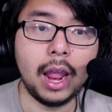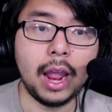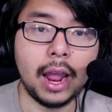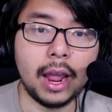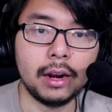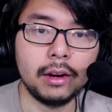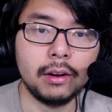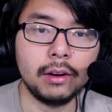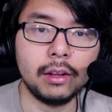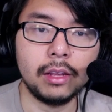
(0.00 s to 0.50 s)

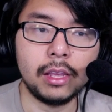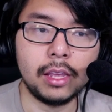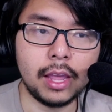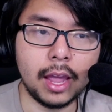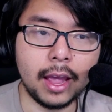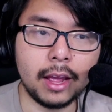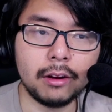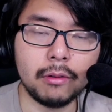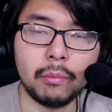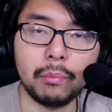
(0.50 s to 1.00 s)
and
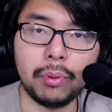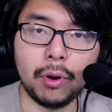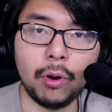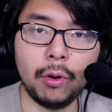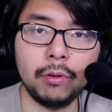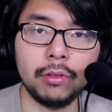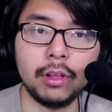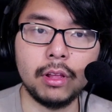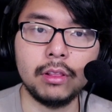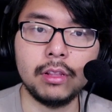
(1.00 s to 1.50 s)
get
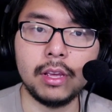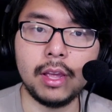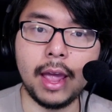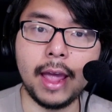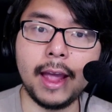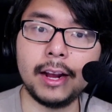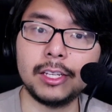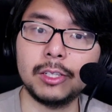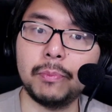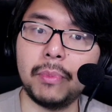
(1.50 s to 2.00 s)
both the
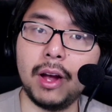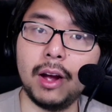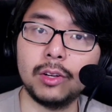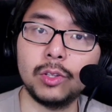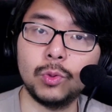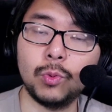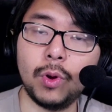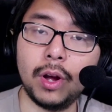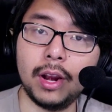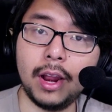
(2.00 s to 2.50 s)

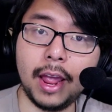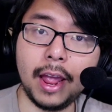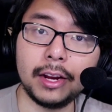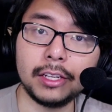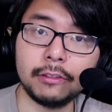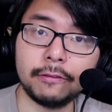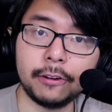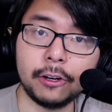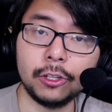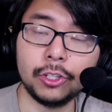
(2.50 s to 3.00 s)
Xbox One
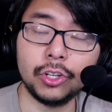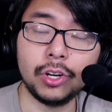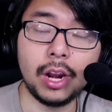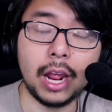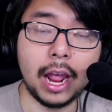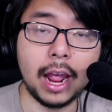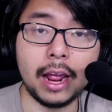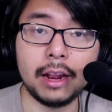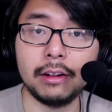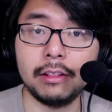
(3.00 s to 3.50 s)
X version
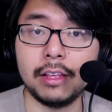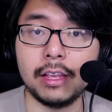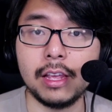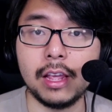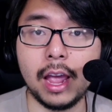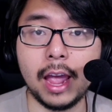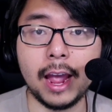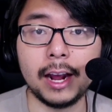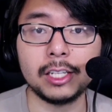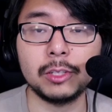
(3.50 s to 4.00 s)
and
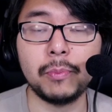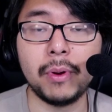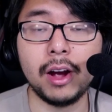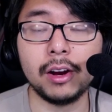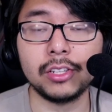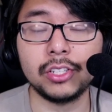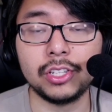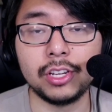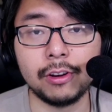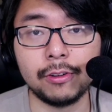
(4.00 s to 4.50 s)
the
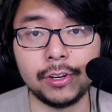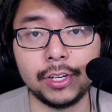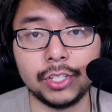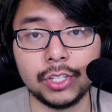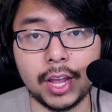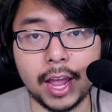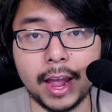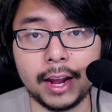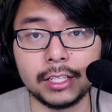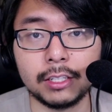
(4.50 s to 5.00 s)
Xbox
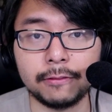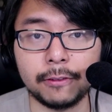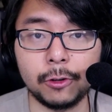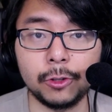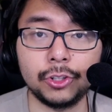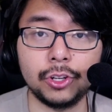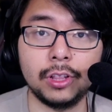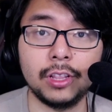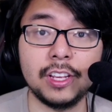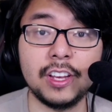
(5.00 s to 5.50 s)
Series X
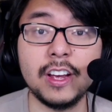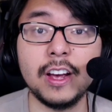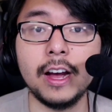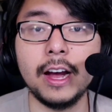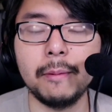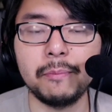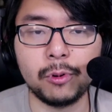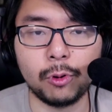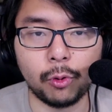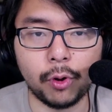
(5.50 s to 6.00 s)
version, the
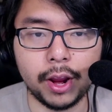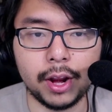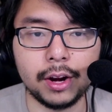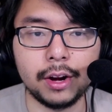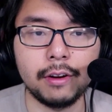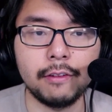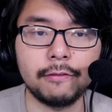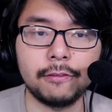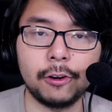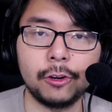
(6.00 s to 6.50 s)

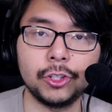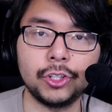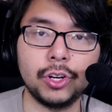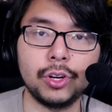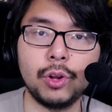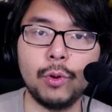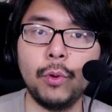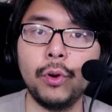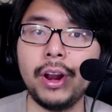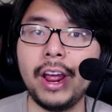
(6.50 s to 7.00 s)
upgraded
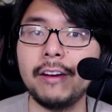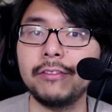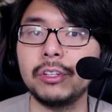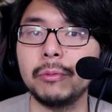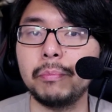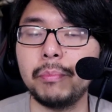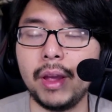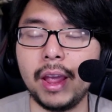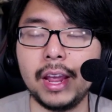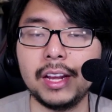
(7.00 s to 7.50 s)
version. You won't have
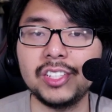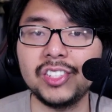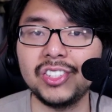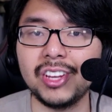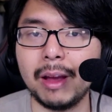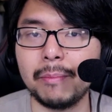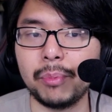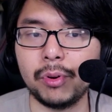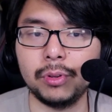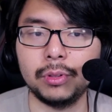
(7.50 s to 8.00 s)
to pay
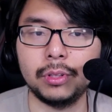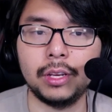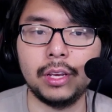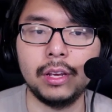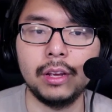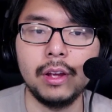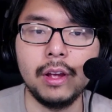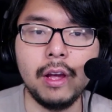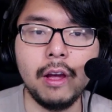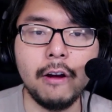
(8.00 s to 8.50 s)

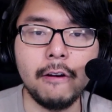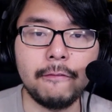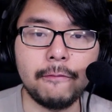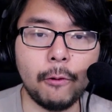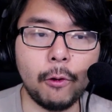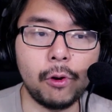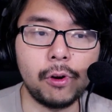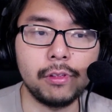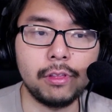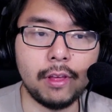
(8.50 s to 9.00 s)
separately
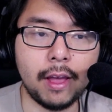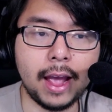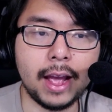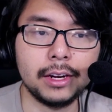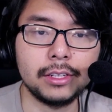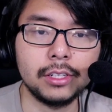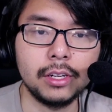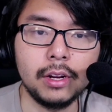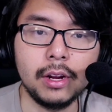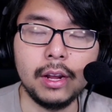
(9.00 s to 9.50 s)
for
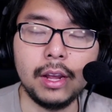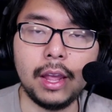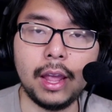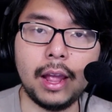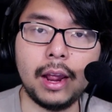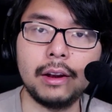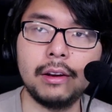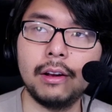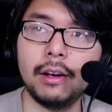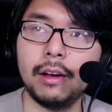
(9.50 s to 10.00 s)
that.
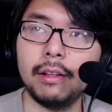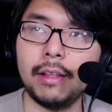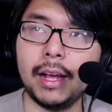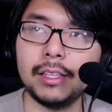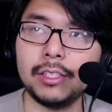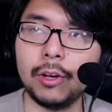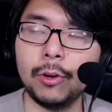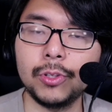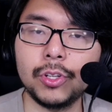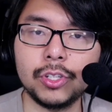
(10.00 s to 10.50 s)
And uh,
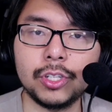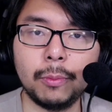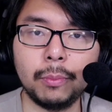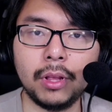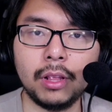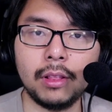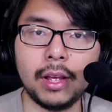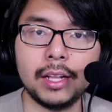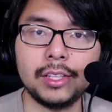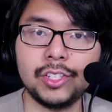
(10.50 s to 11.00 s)
that's also
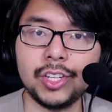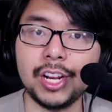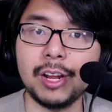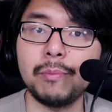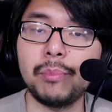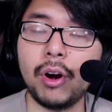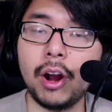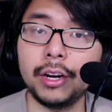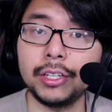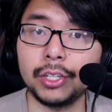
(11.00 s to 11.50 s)
something that CD
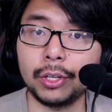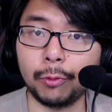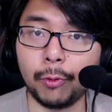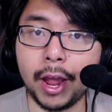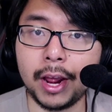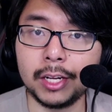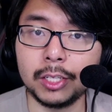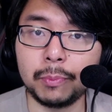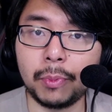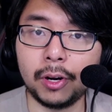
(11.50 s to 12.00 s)
Projekt
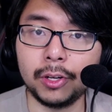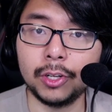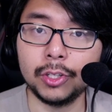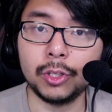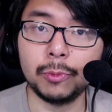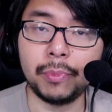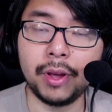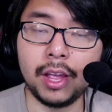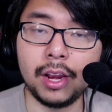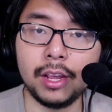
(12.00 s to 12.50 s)
Red is
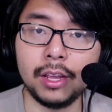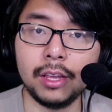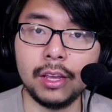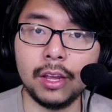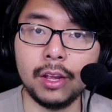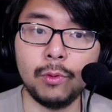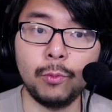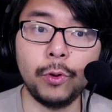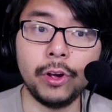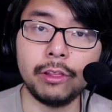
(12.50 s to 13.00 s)
participating
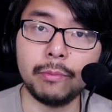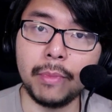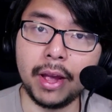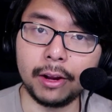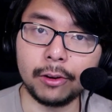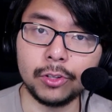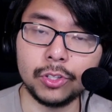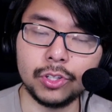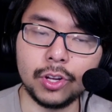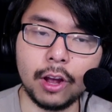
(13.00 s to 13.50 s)
in with
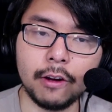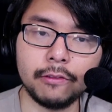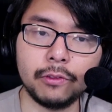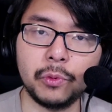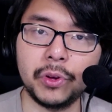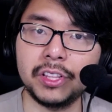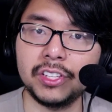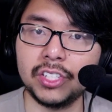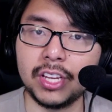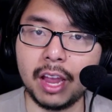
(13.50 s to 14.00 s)
Microsoft
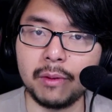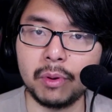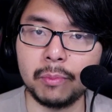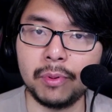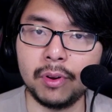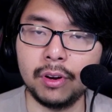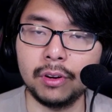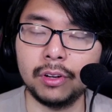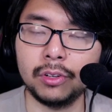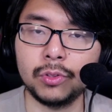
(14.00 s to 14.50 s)
with
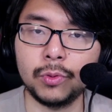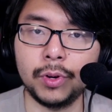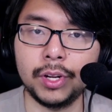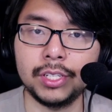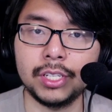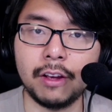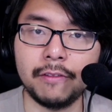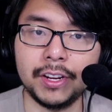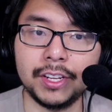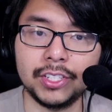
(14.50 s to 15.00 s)
Cyberpunk
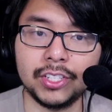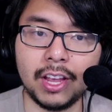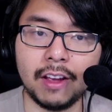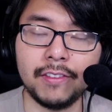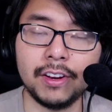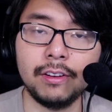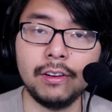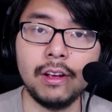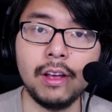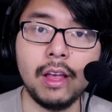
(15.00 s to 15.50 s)

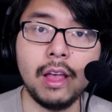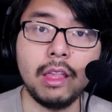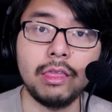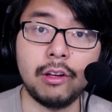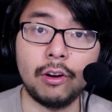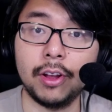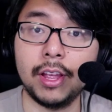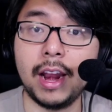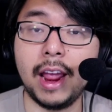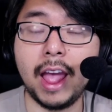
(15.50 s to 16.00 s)
2077.
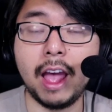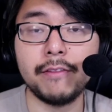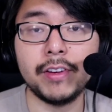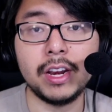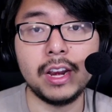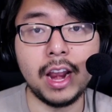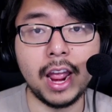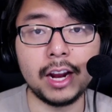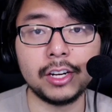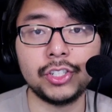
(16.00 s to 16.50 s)
They're going going to have a
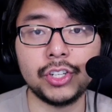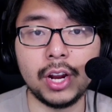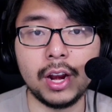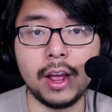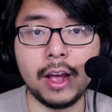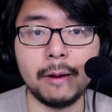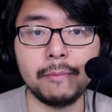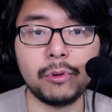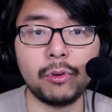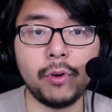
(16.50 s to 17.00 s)
next gen
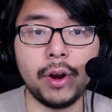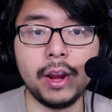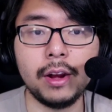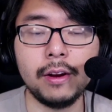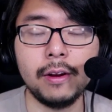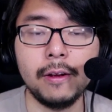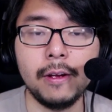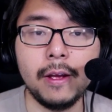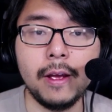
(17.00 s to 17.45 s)
upgrade